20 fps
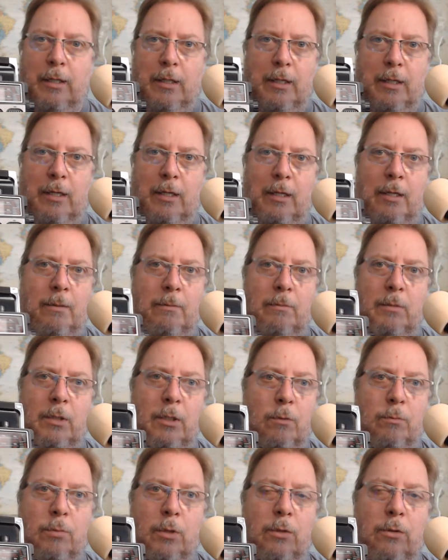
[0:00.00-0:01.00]
um, you
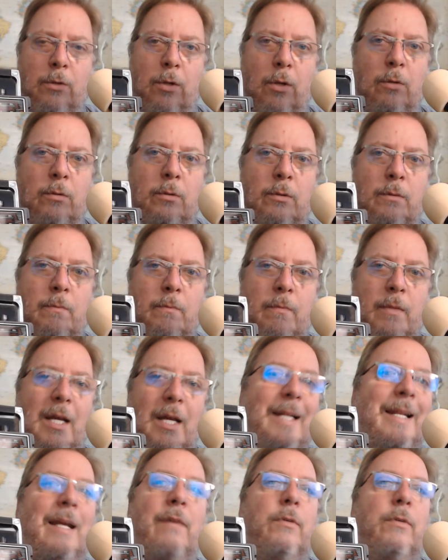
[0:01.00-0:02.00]
know, Bluetooth,
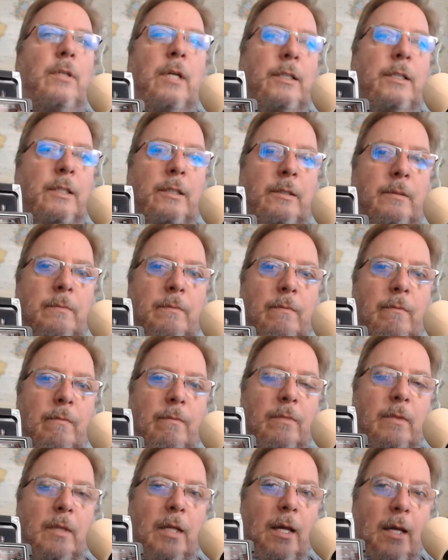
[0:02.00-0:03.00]
it never does it.
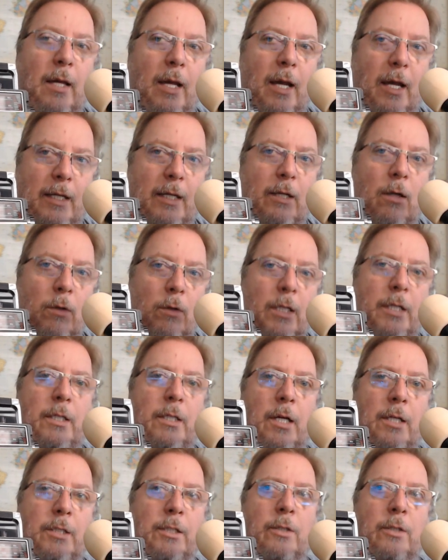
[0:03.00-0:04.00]
And it only
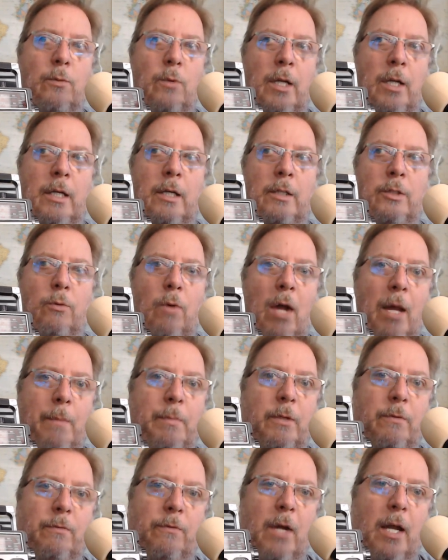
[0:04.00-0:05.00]
does it when there's
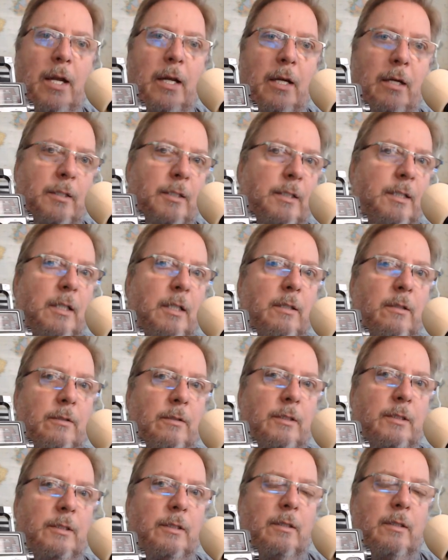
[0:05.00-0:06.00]
rapid fading on
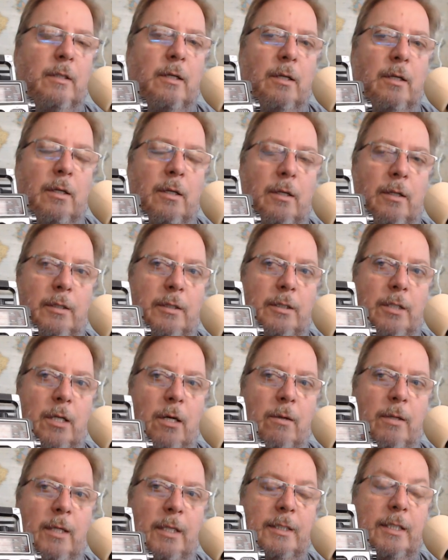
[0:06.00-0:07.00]
signals.
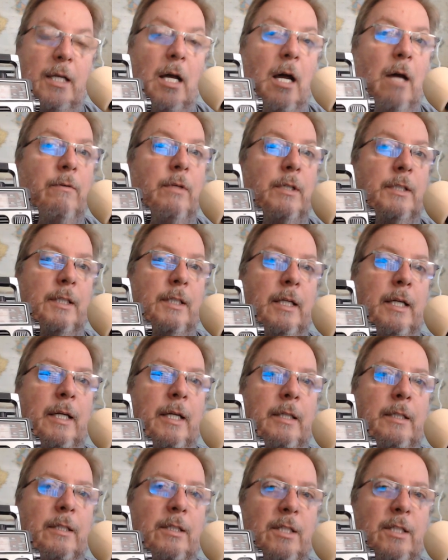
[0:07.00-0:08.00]
So it's
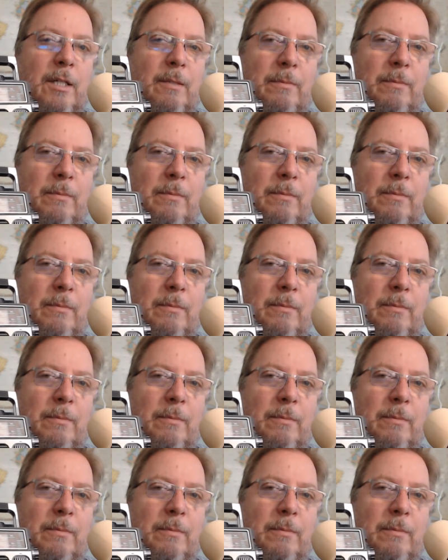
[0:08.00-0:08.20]
obviously the